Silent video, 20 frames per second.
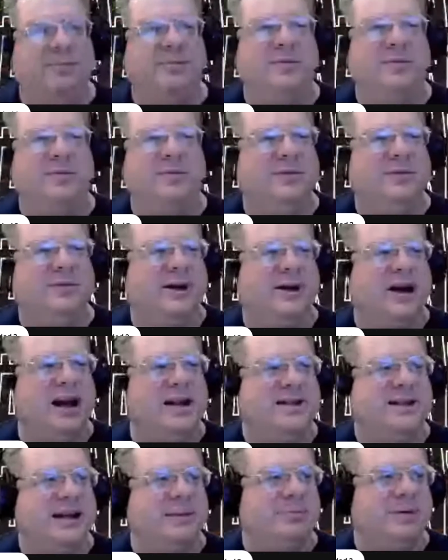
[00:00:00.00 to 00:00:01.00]

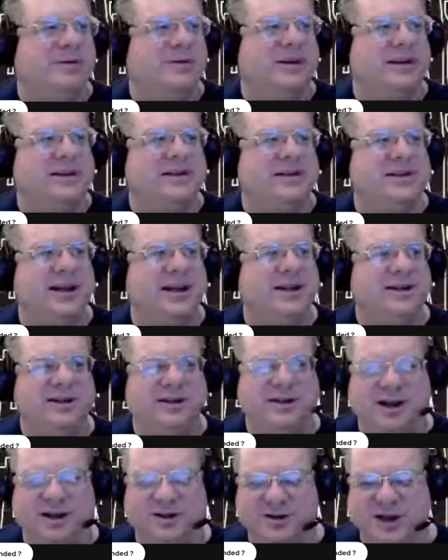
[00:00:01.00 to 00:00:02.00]
concept of extended, and I'll
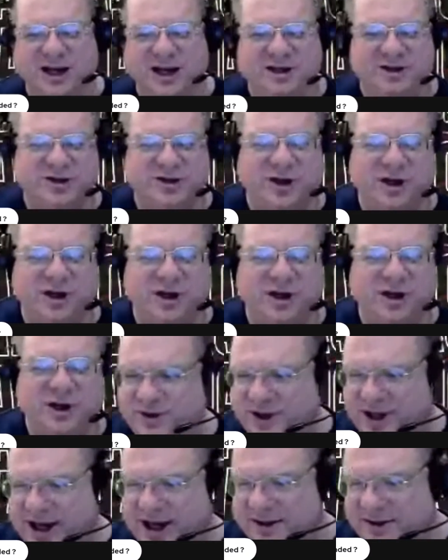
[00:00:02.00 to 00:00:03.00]
kind of show you what
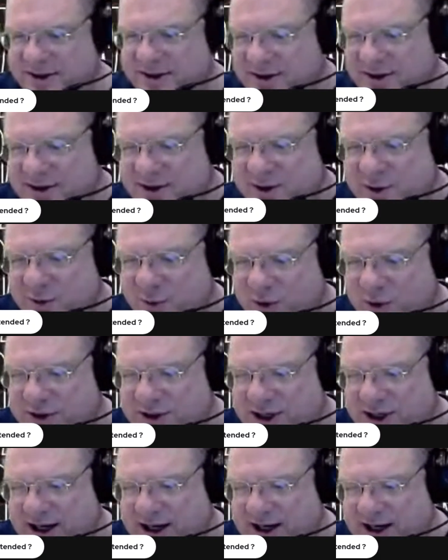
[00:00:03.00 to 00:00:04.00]
that
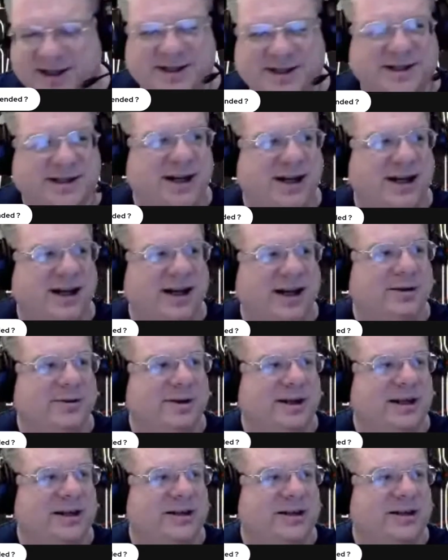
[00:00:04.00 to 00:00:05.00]
is in
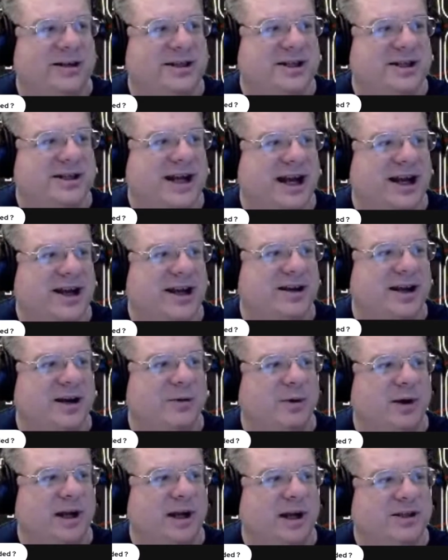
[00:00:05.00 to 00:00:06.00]
just a second, and we
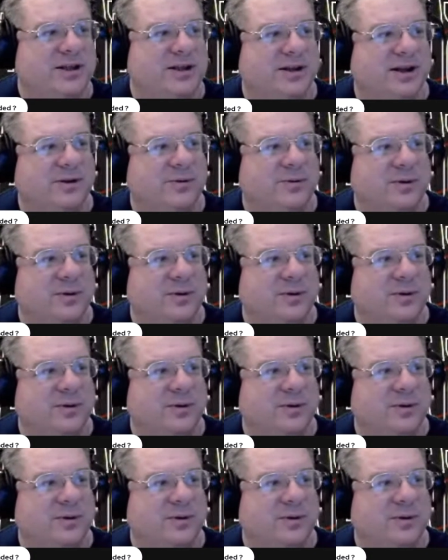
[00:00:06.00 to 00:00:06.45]
get to the